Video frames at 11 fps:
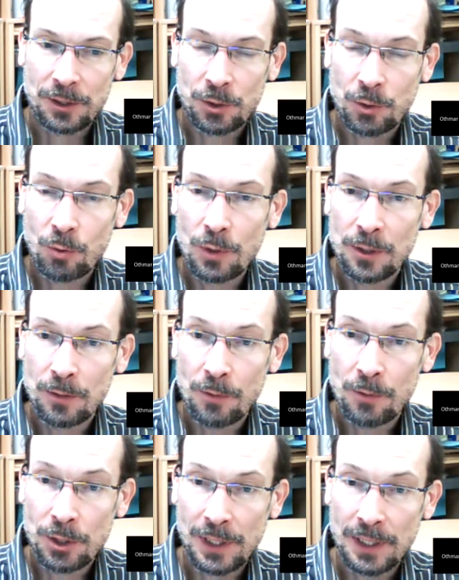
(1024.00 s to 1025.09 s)
truly
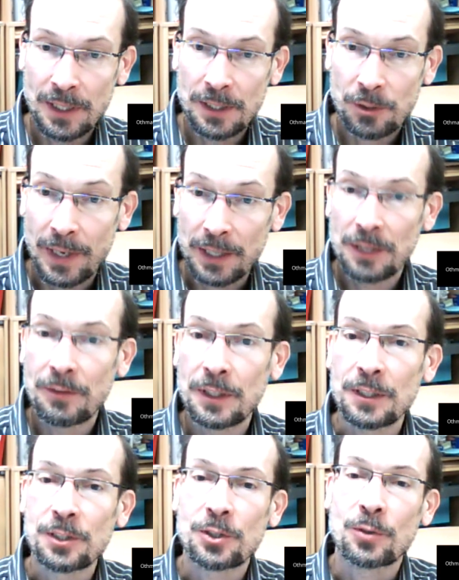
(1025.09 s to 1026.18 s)
universal in its
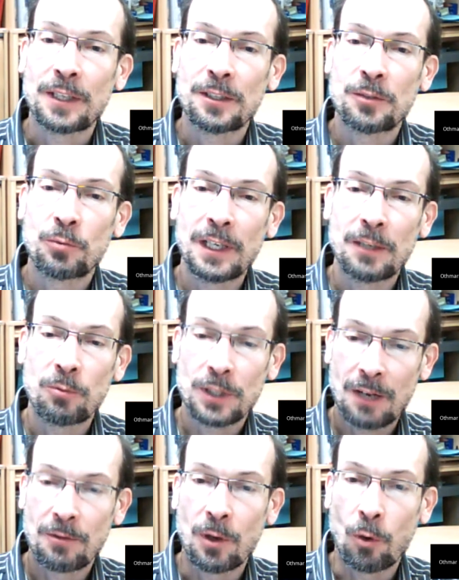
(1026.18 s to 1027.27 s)
reactivity, so that it really would
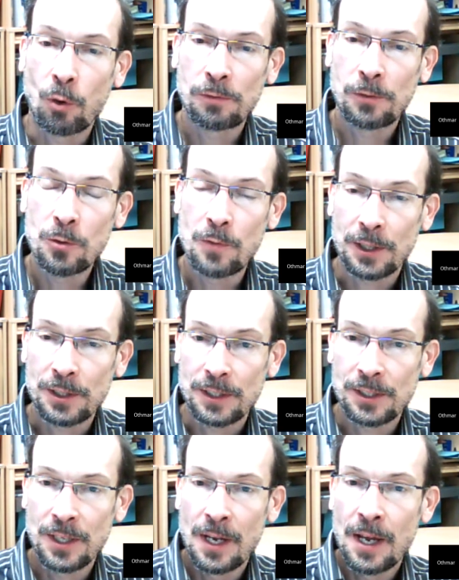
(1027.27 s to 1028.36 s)
cover all flu vaccines,